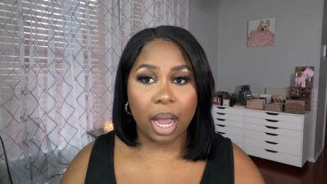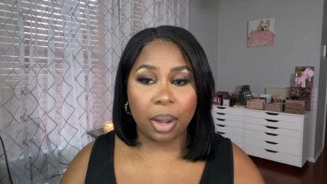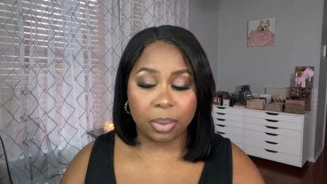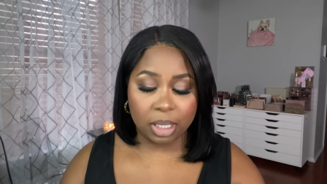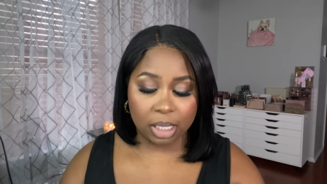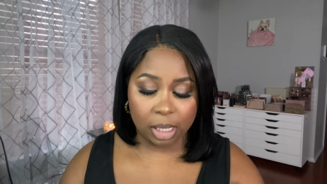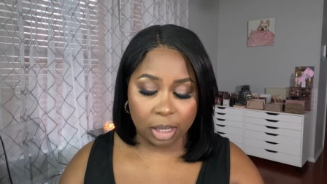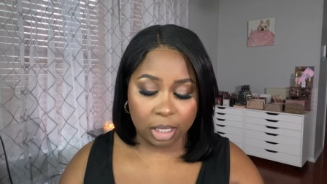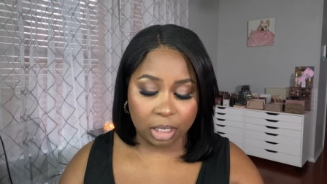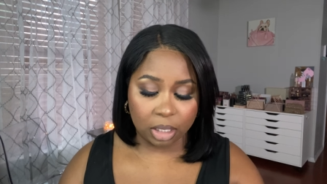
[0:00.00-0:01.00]
I would say
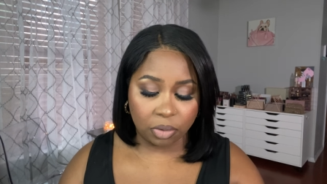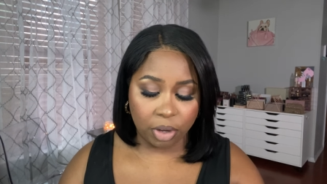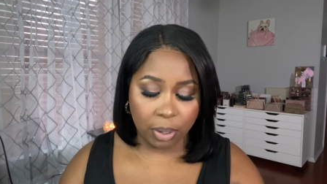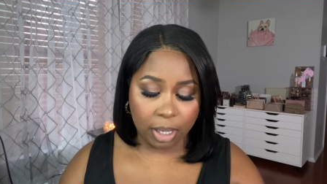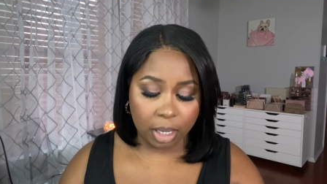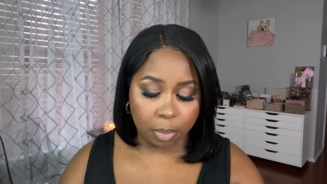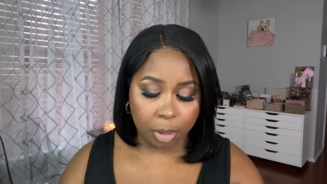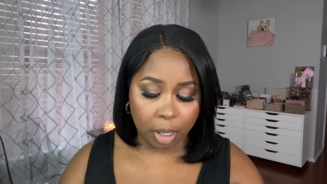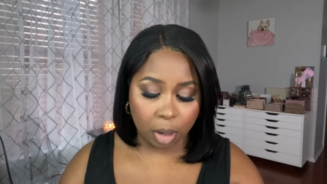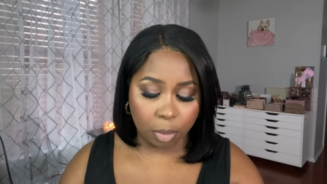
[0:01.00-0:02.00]
that this is very
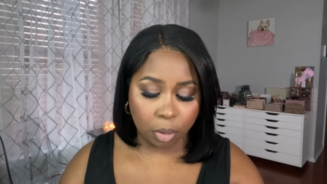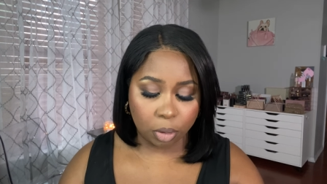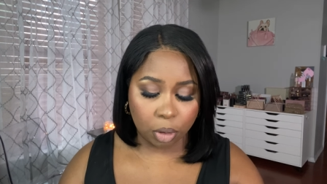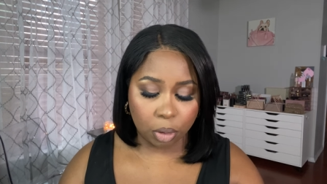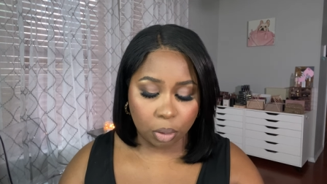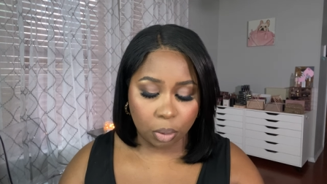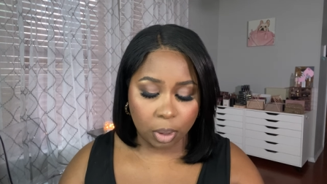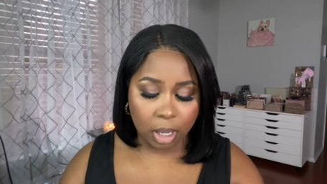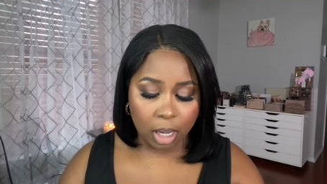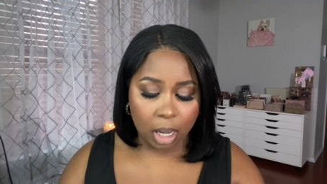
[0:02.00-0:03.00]
comparable to